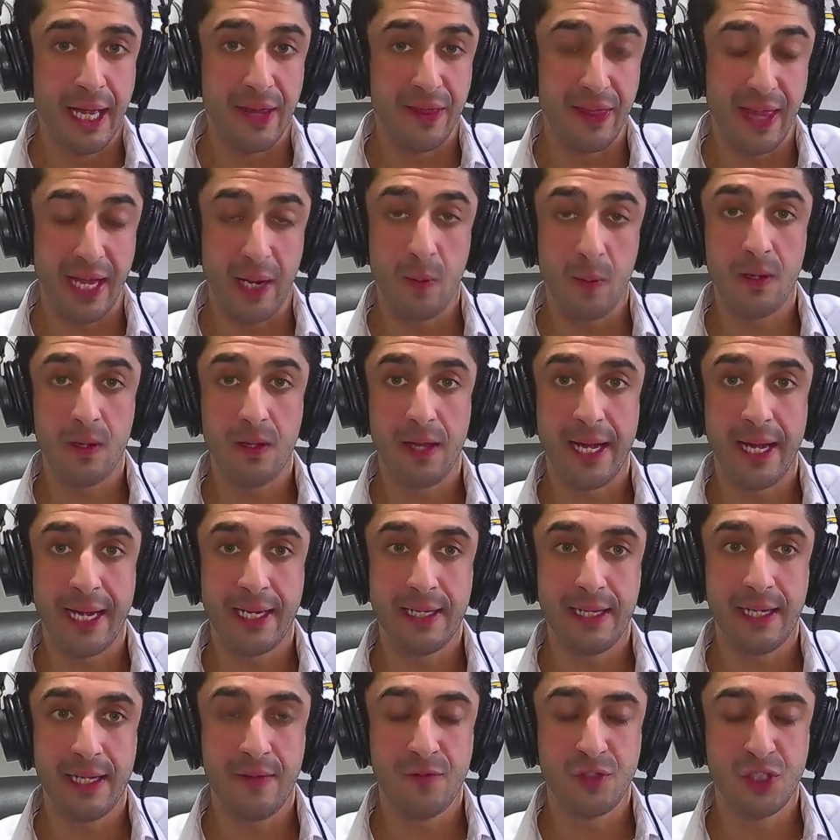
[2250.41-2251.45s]
They were
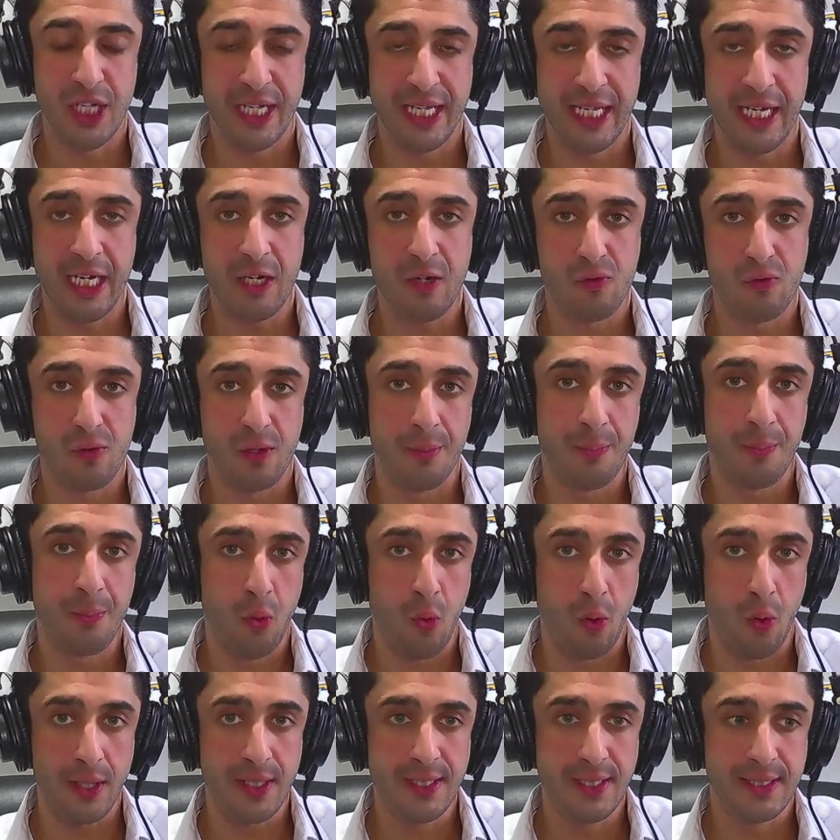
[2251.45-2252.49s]
like, if Jaire
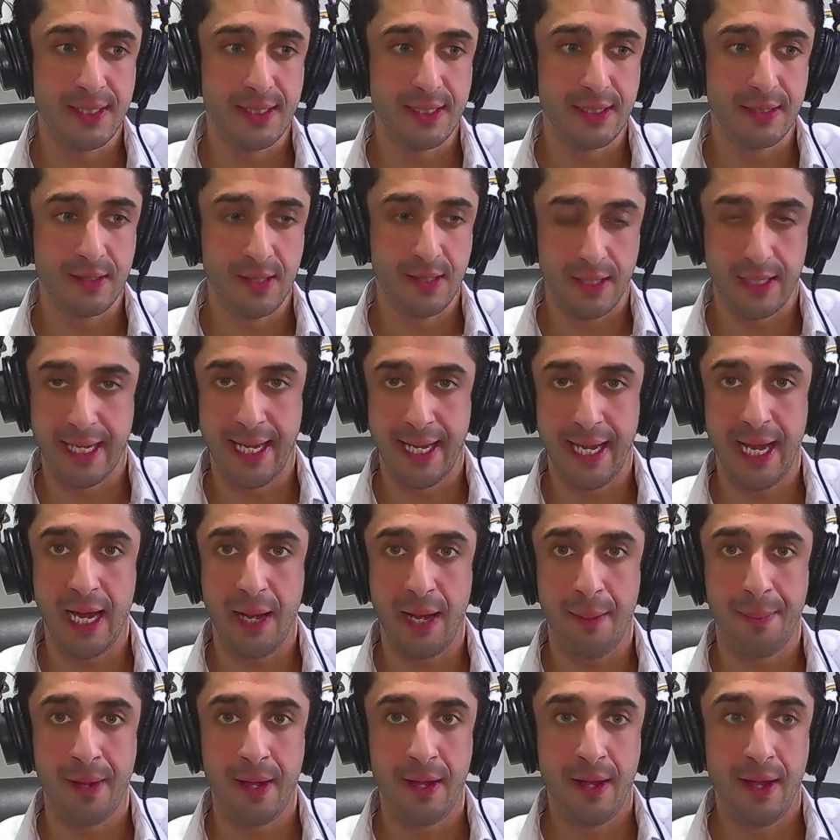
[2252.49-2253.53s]
reports to
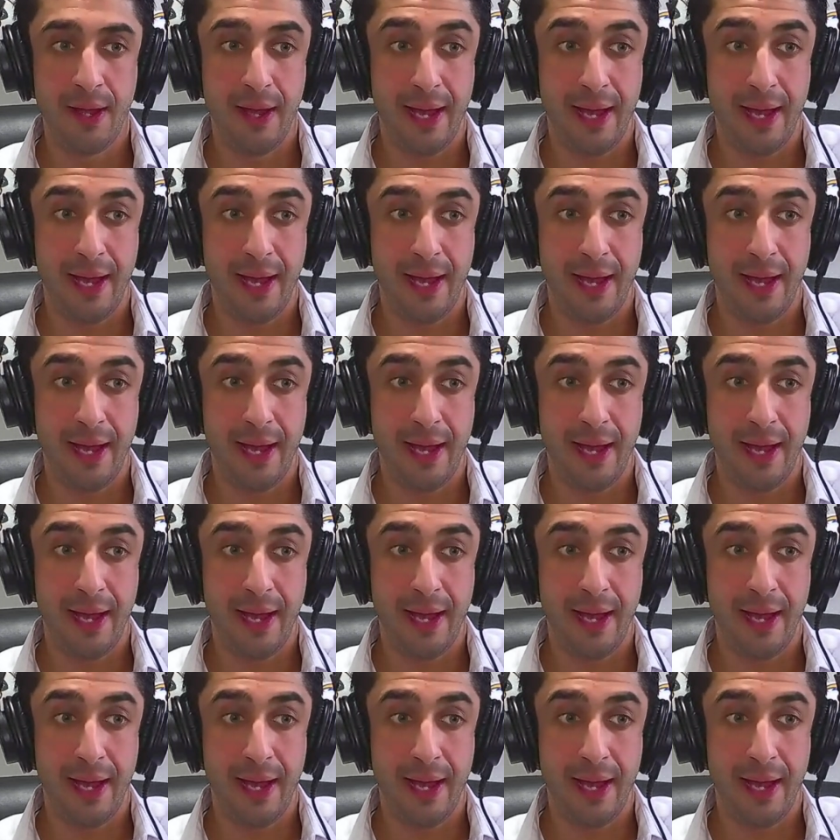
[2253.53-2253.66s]
camp